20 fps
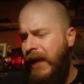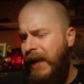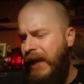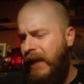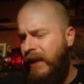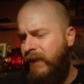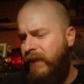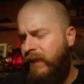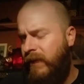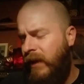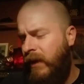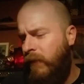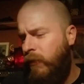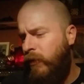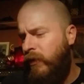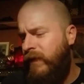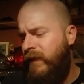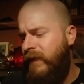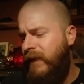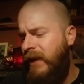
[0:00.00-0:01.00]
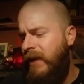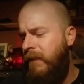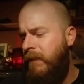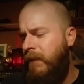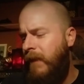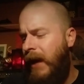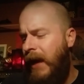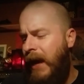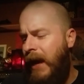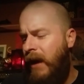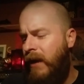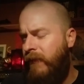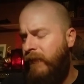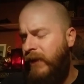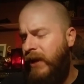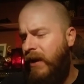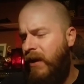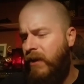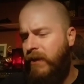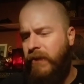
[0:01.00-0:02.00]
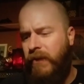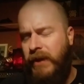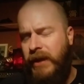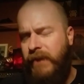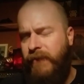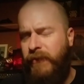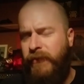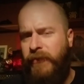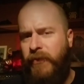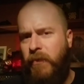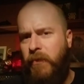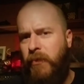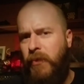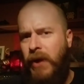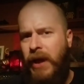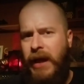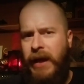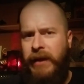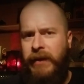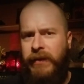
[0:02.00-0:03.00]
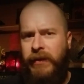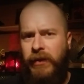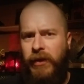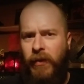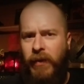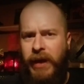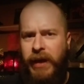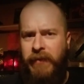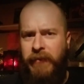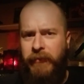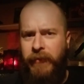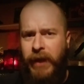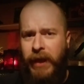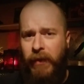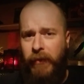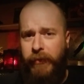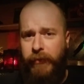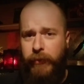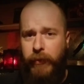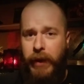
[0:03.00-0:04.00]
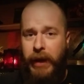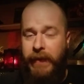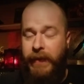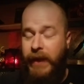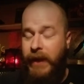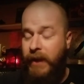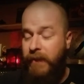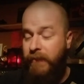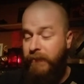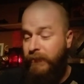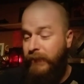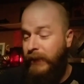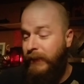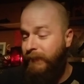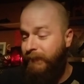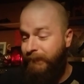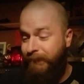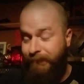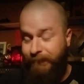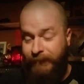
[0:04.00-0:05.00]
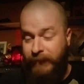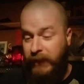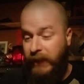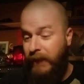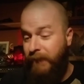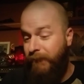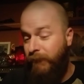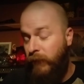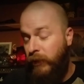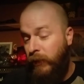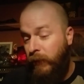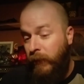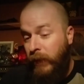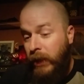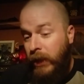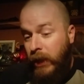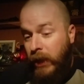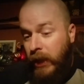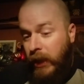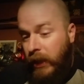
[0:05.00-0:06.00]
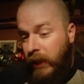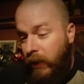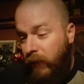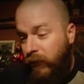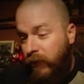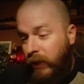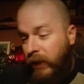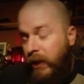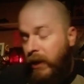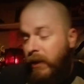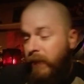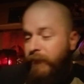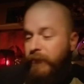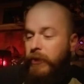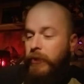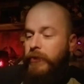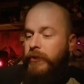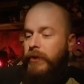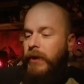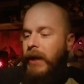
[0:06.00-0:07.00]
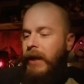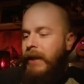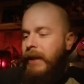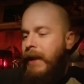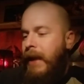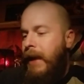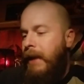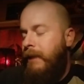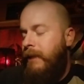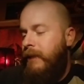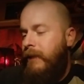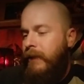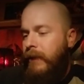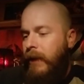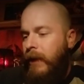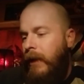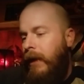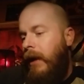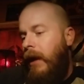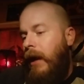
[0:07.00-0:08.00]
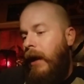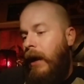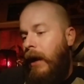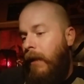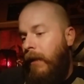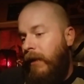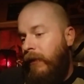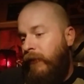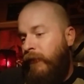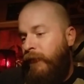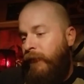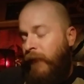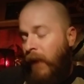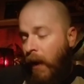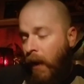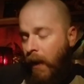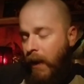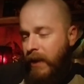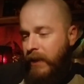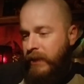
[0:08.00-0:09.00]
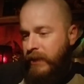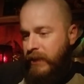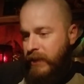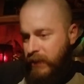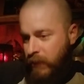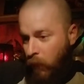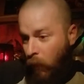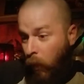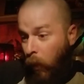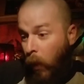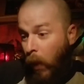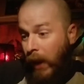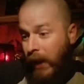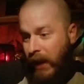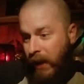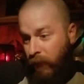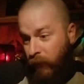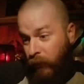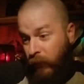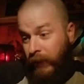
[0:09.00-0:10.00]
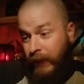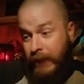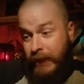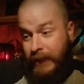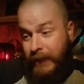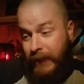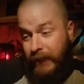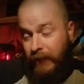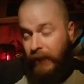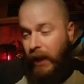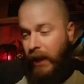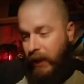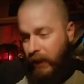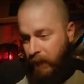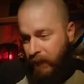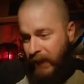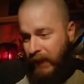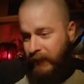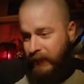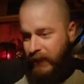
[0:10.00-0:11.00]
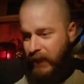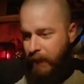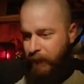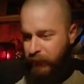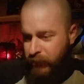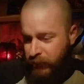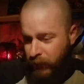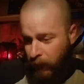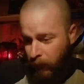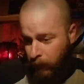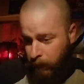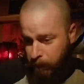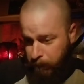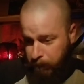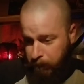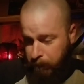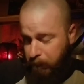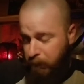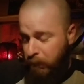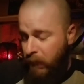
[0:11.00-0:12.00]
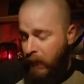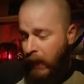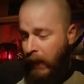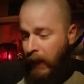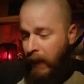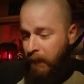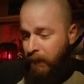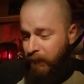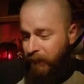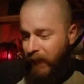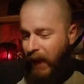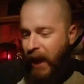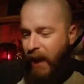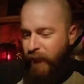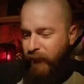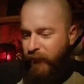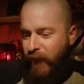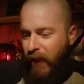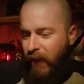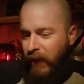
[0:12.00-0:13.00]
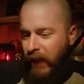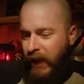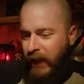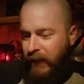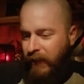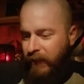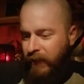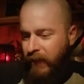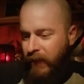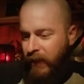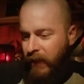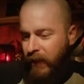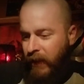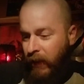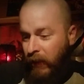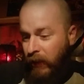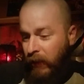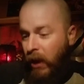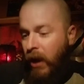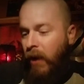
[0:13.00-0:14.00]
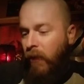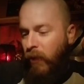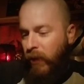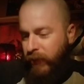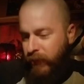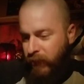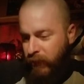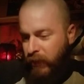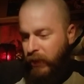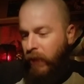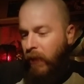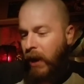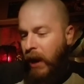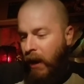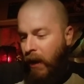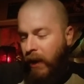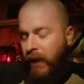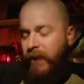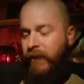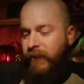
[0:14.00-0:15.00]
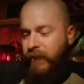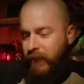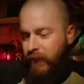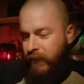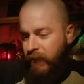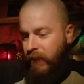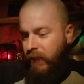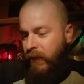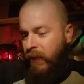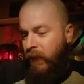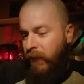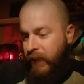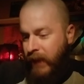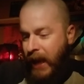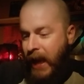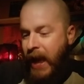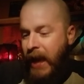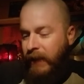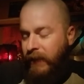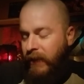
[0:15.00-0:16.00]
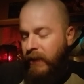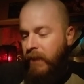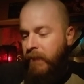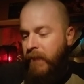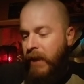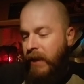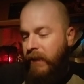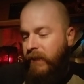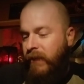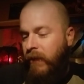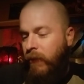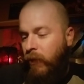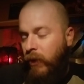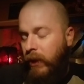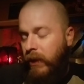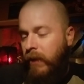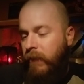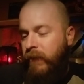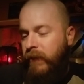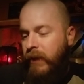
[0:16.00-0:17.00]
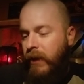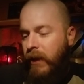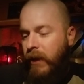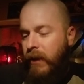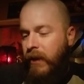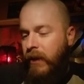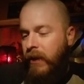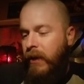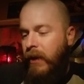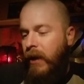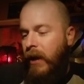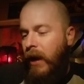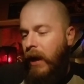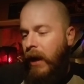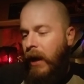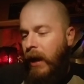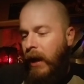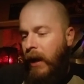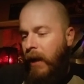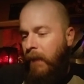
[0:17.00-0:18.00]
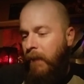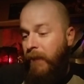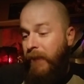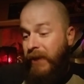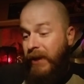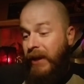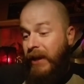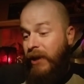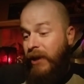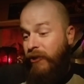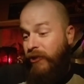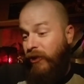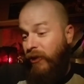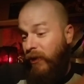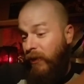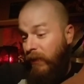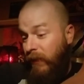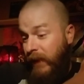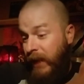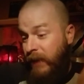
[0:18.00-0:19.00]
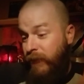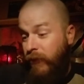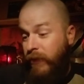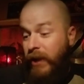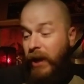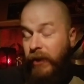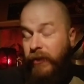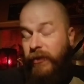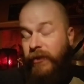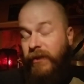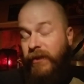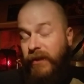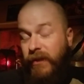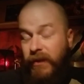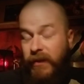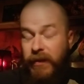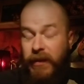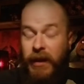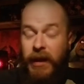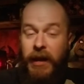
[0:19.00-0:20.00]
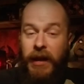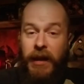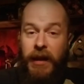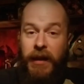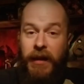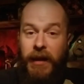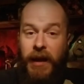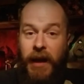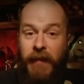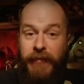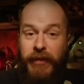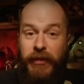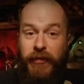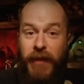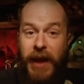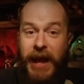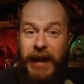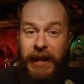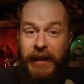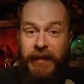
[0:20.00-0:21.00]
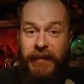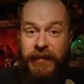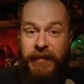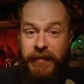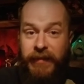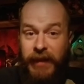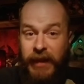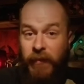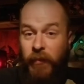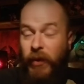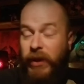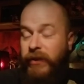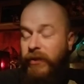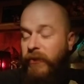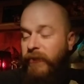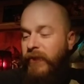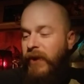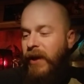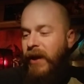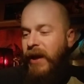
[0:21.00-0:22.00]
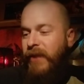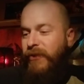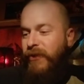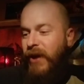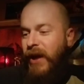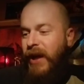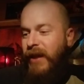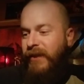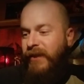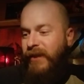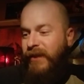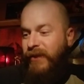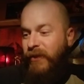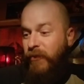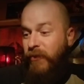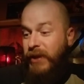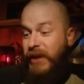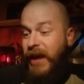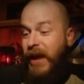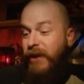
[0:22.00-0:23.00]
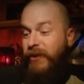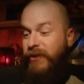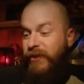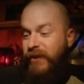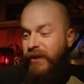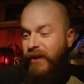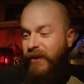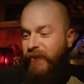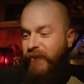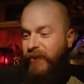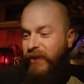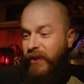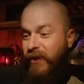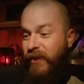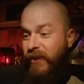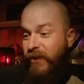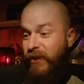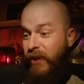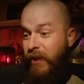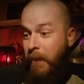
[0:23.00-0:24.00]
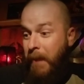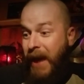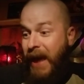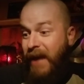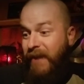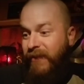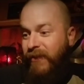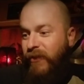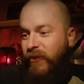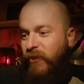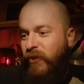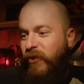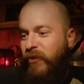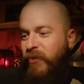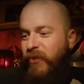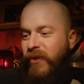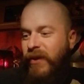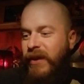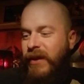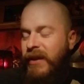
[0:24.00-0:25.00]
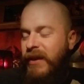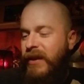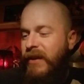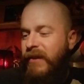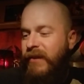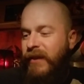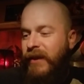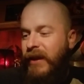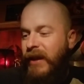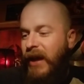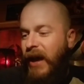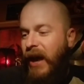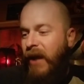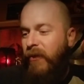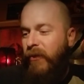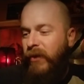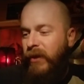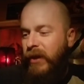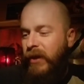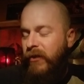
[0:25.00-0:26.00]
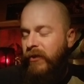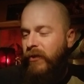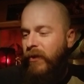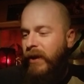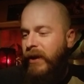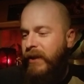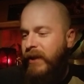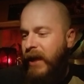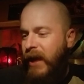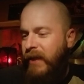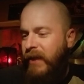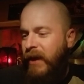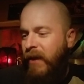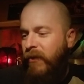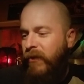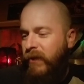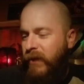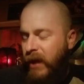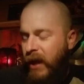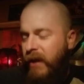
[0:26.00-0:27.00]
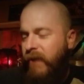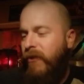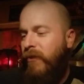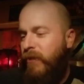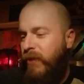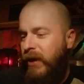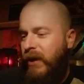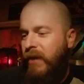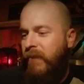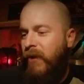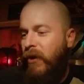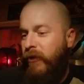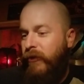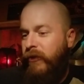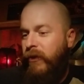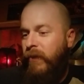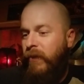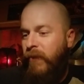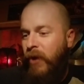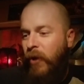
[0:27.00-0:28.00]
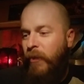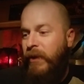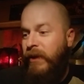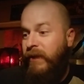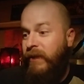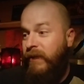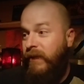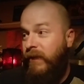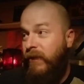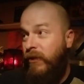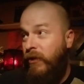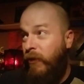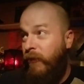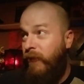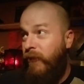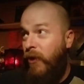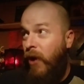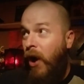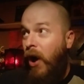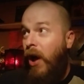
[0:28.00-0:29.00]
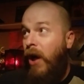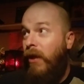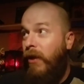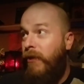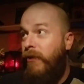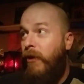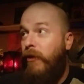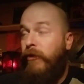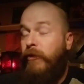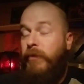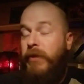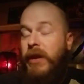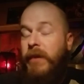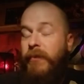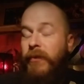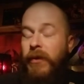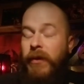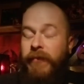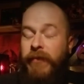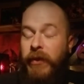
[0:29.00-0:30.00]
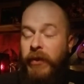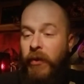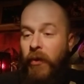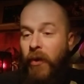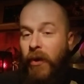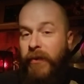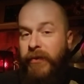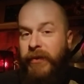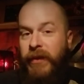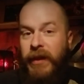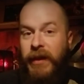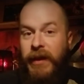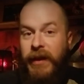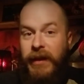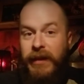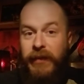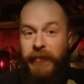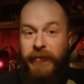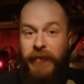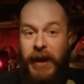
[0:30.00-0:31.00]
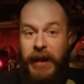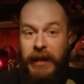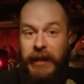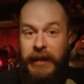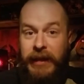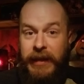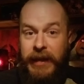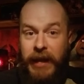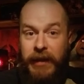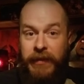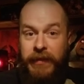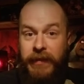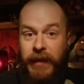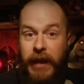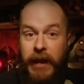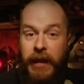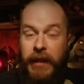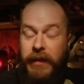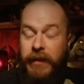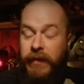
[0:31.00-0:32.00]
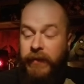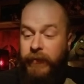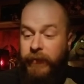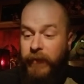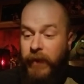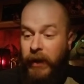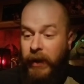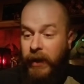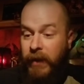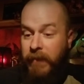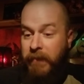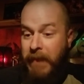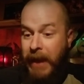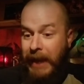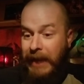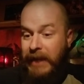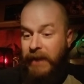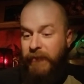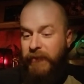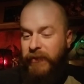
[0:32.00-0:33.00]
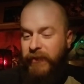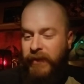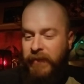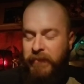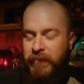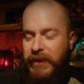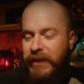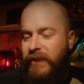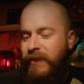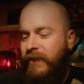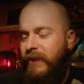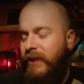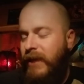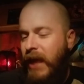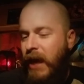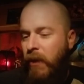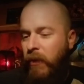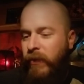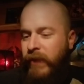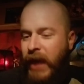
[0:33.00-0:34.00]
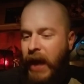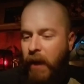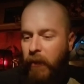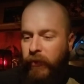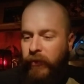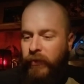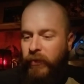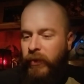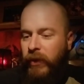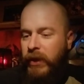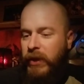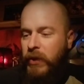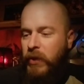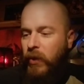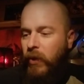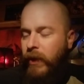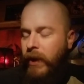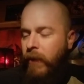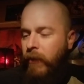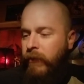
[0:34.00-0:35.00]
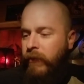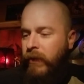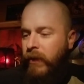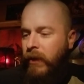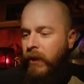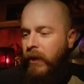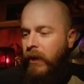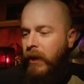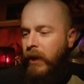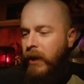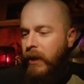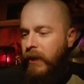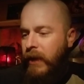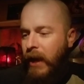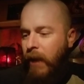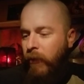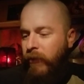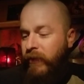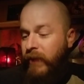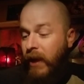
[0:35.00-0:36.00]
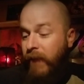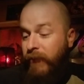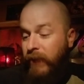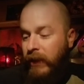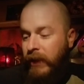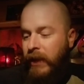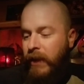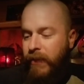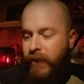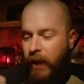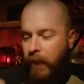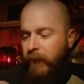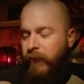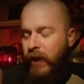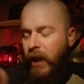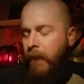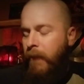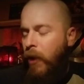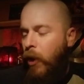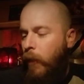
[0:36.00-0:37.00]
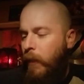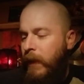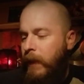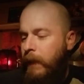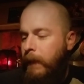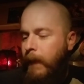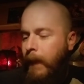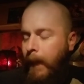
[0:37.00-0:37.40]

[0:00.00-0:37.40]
It would seem out of character even for Bronn to go ahead and follow through on that, but again, here's looking to the future on that. As far as what I really did like about the episode, I felt like, along with, Arya's, the acting that Maisie Williams did, the initial introduction of the dragons in Winterfell, I thought that the reaction of the masses was pretty neat. I really enjoyed that. That was kind of a big emotional moment, for all of those people of the North to finally catch sight of these fucking magnificent beasts. That was really cool. That was definitely a thumbs up moment.